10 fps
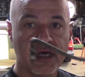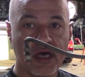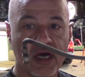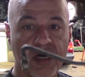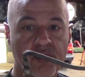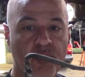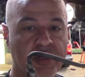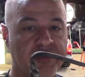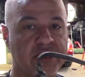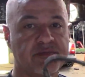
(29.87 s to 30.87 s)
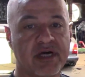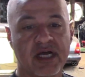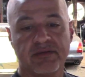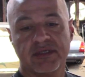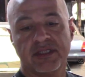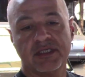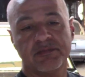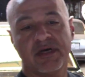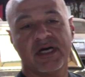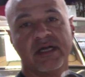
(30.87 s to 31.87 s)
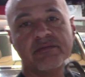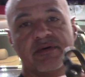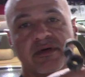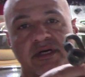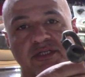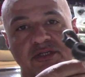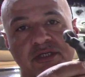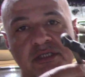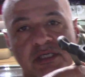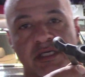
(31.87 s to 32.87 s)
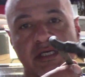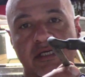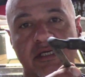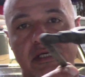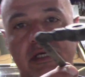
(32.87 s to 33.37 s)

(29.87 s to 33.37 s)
one of these pipes. And this pipe, as you can see,